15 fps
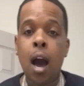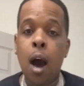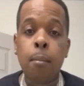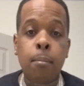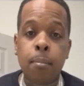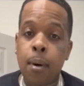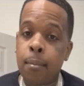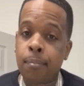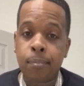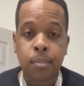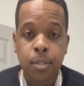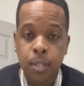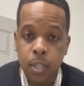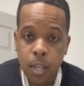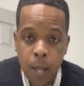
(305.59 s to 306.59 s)

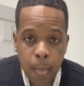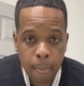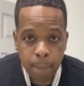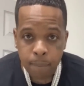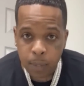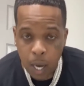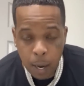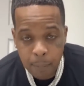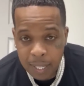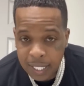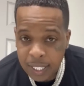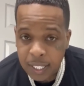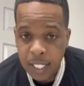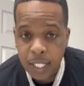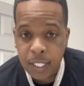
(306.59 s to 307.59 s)
I'm
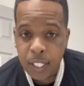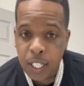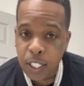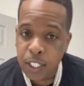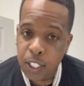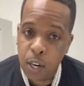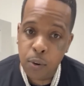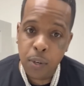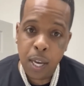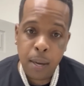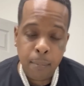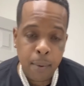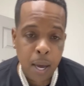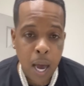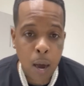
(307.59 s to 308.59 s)
at 60 a show
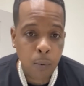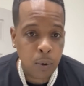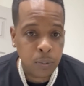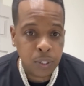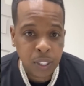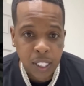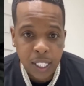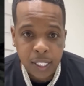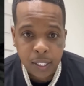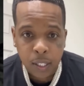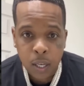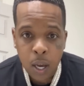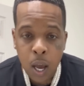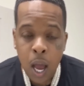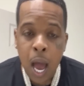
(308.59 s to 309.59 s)
name, man. I want
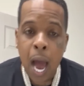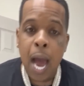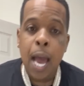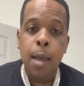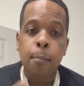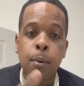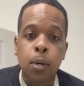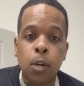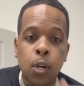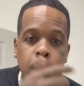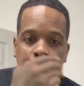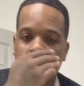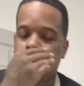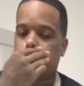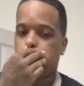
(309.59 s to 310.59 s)
60. Hey, but
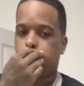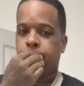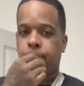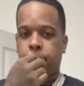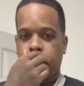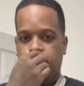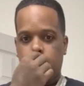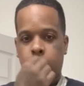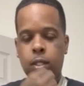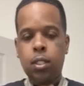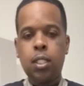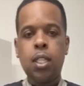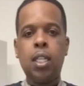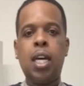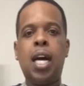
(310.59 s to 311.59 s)
look though.
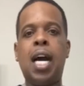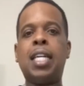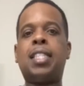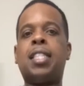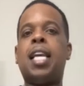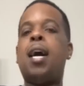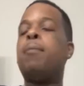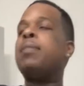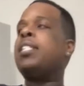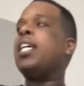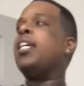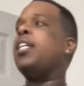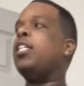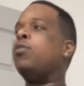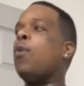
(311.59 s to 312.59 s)
I'm gonna
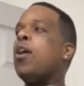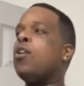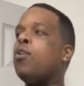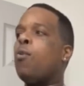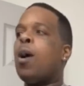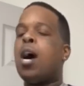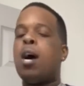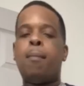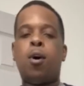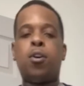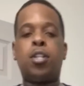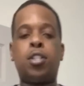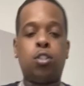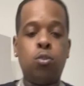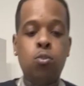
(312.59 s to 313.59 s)
say this right here while I'm
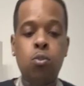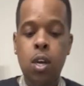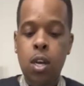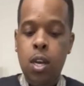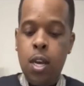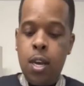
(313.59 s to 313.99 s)
on here too.